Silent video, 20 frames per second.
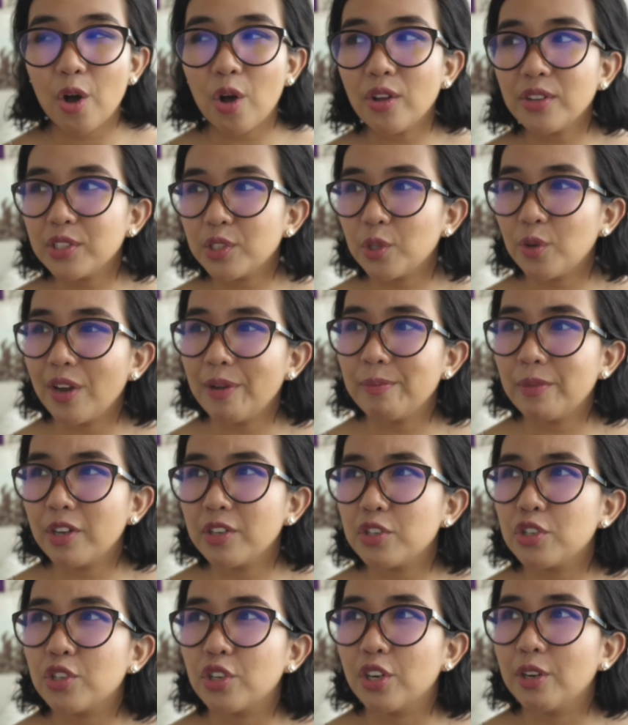Also, I'm
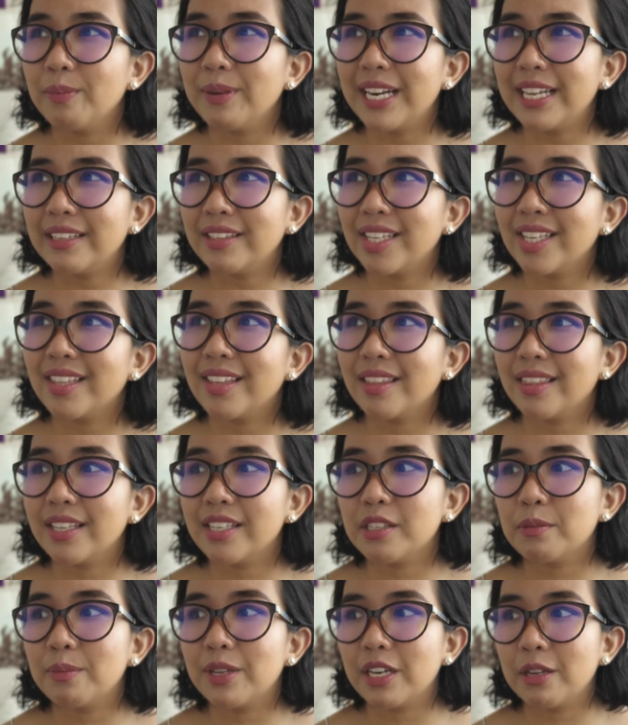not sure, but I think that
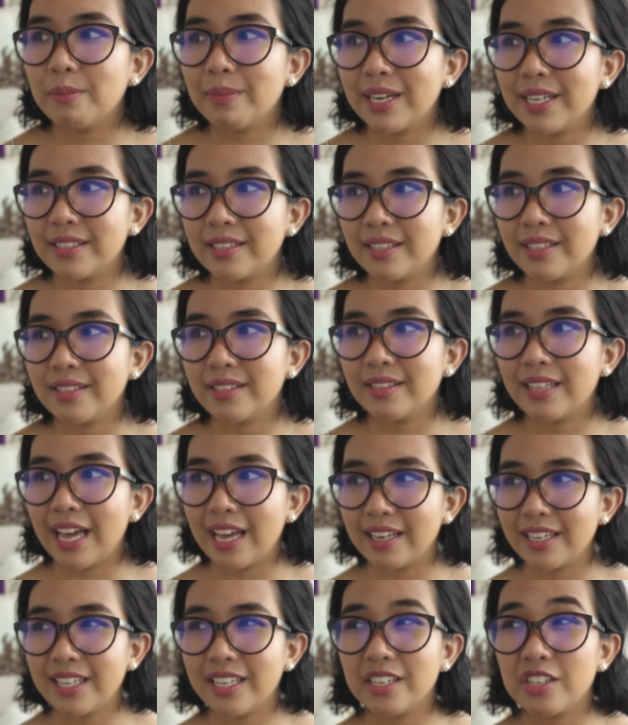this minimizes that